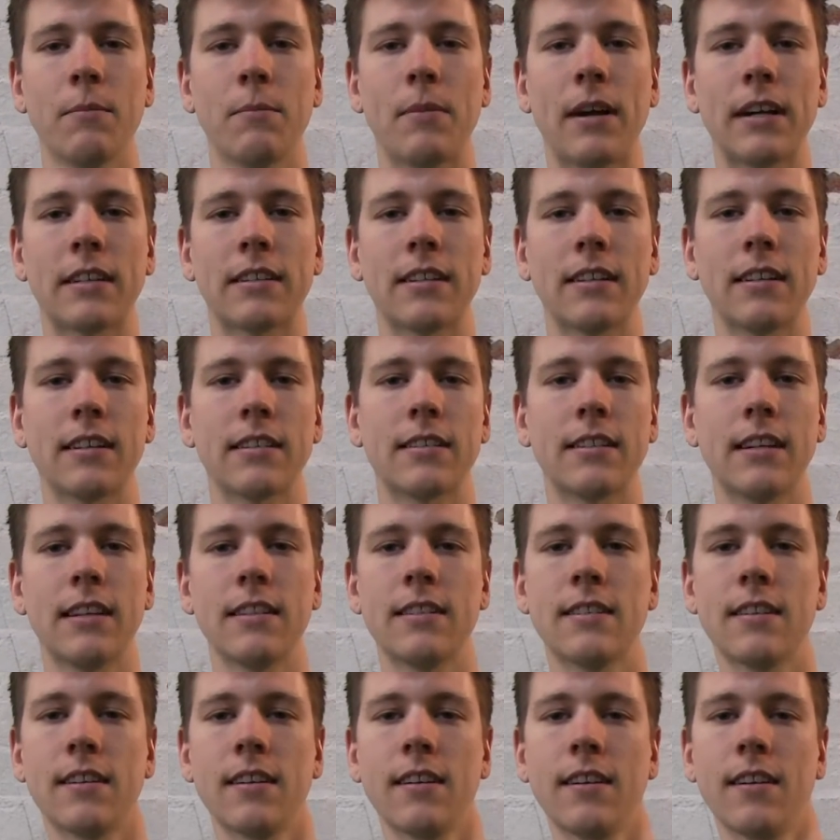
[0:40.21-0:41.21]
back to the
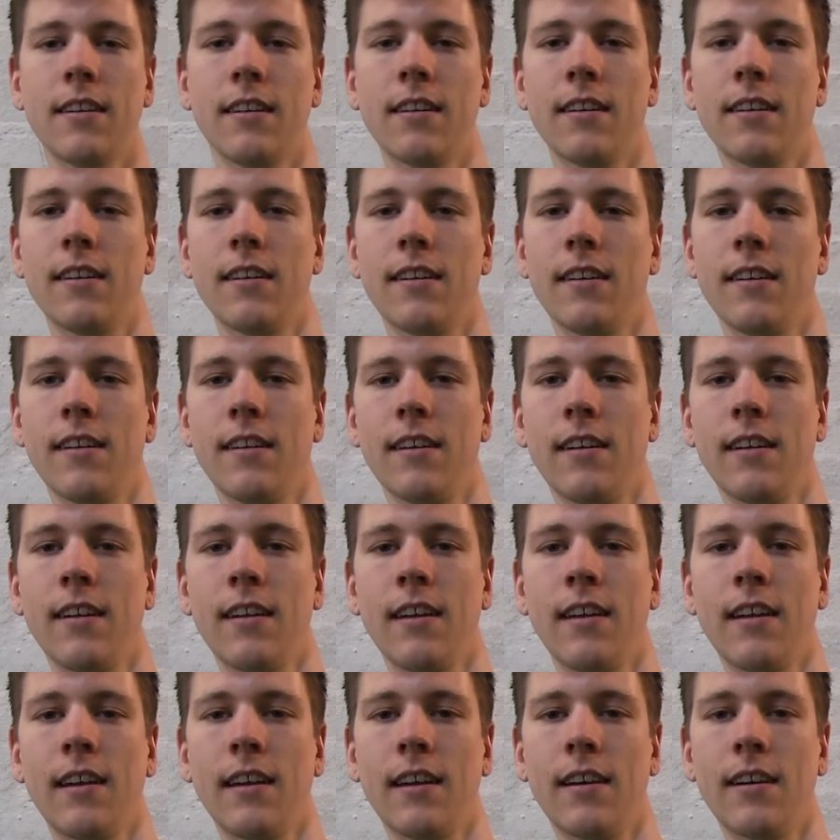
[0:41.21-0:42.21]
center,
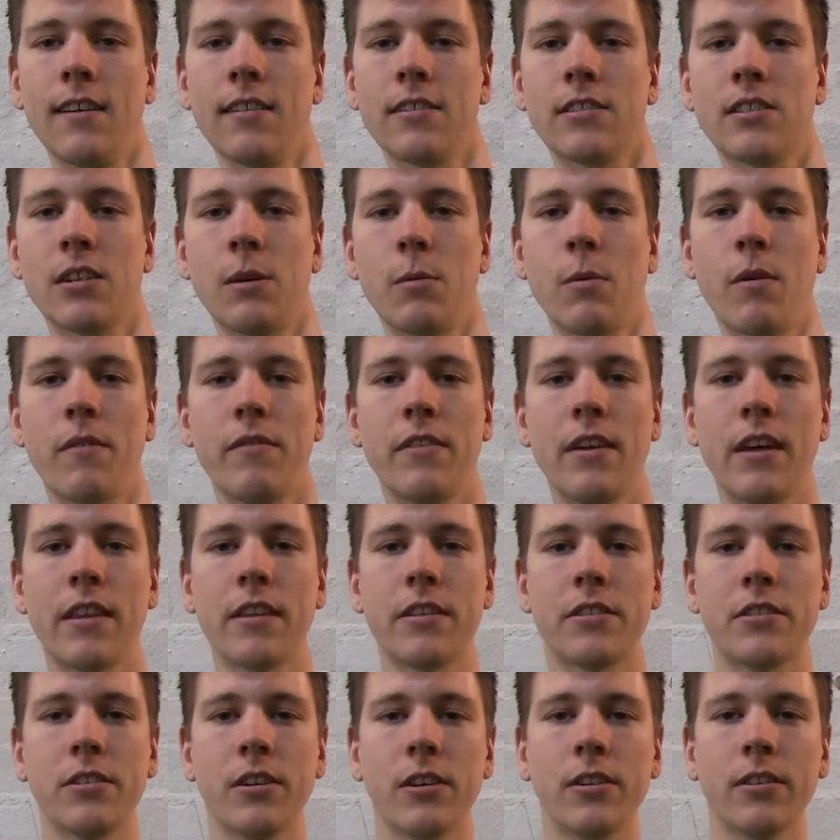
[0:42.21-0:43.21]
ear on top of the
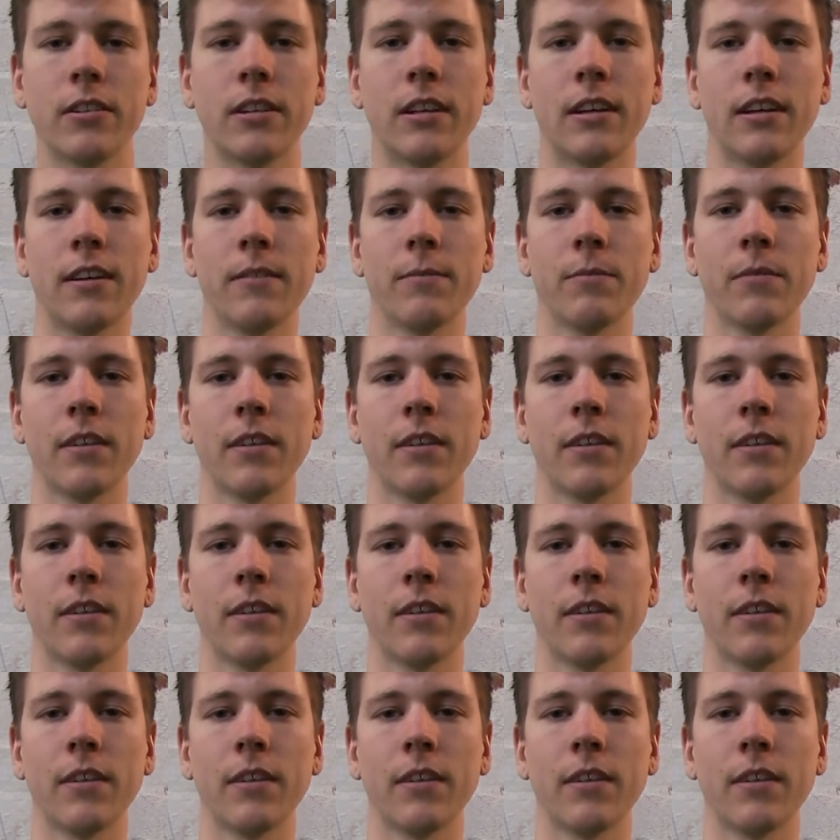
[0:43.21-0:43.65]
other shoulder.